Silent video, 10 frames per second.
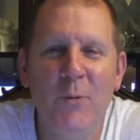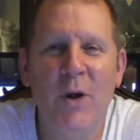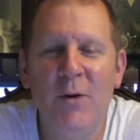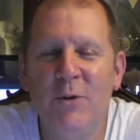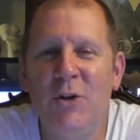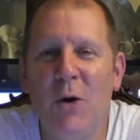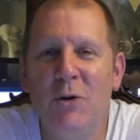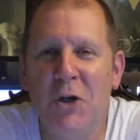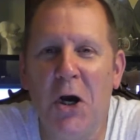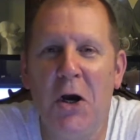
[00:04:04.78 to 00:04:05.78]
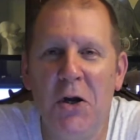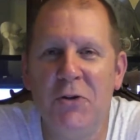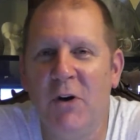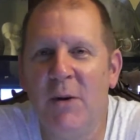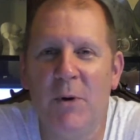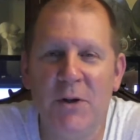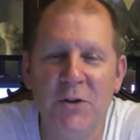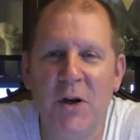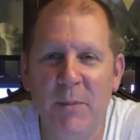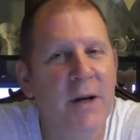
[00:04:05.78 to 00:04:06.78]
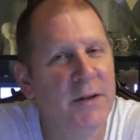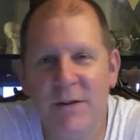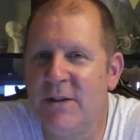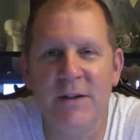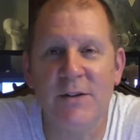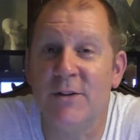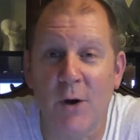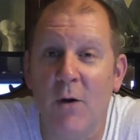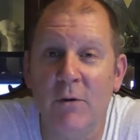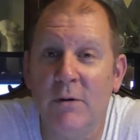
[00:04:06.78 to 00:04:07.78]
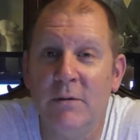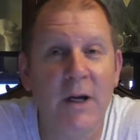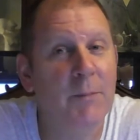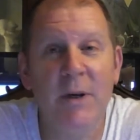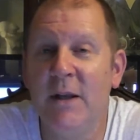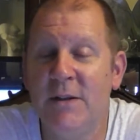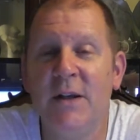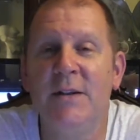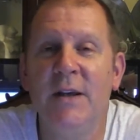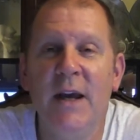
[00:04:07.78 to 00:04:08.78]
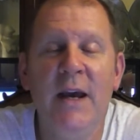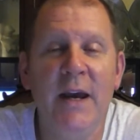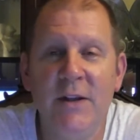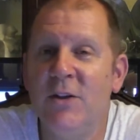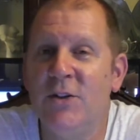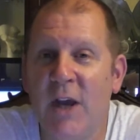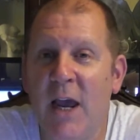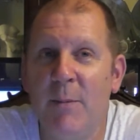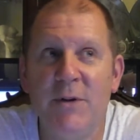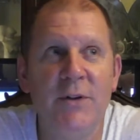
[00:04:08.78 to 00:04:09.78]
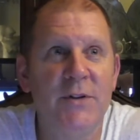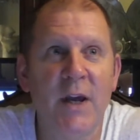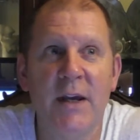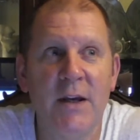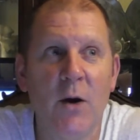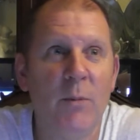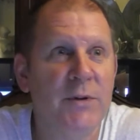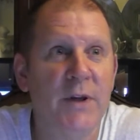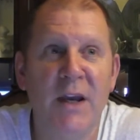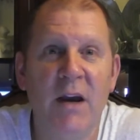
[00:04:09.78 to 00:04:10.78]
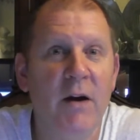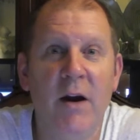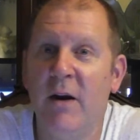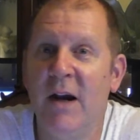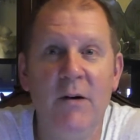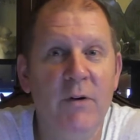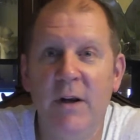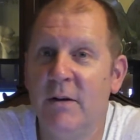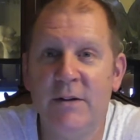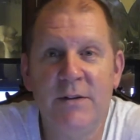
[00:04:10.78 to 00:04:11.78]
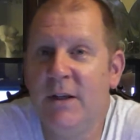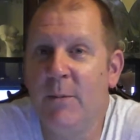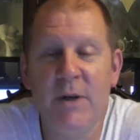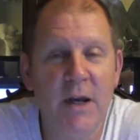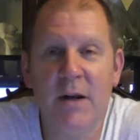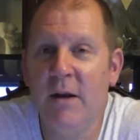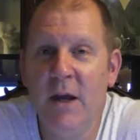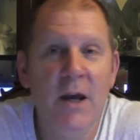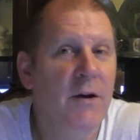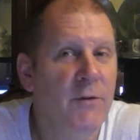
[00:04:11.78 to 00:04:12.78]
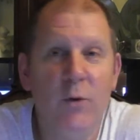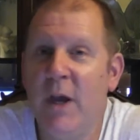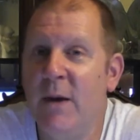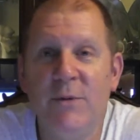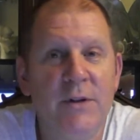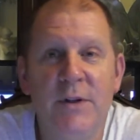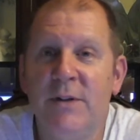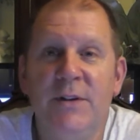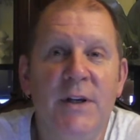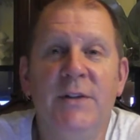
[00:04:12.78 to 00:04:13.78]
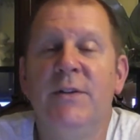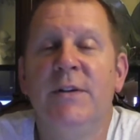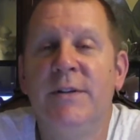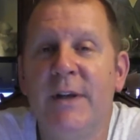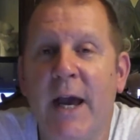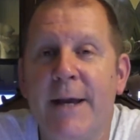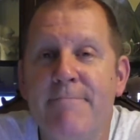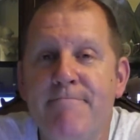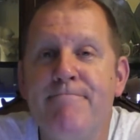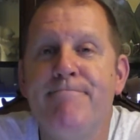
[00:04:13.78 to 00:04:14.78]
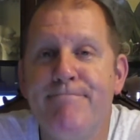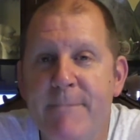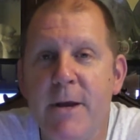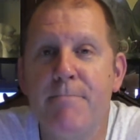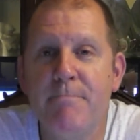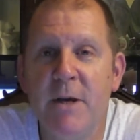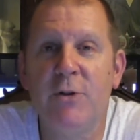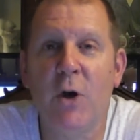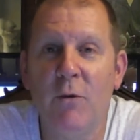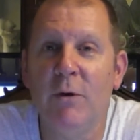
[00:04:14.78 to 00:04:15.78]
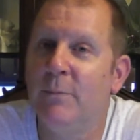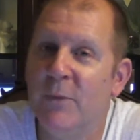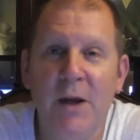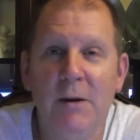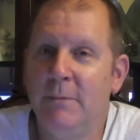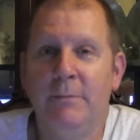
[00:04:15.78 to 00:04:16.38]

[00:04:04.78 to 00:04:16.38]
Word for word: whether Joe Judge or anybody's going to admit it, the season's over. I mean, it's it's it's a shame. It's just like almost like a, a, every year. I mean, you get a few games into the season, it's like, yep, it's over. Yeah.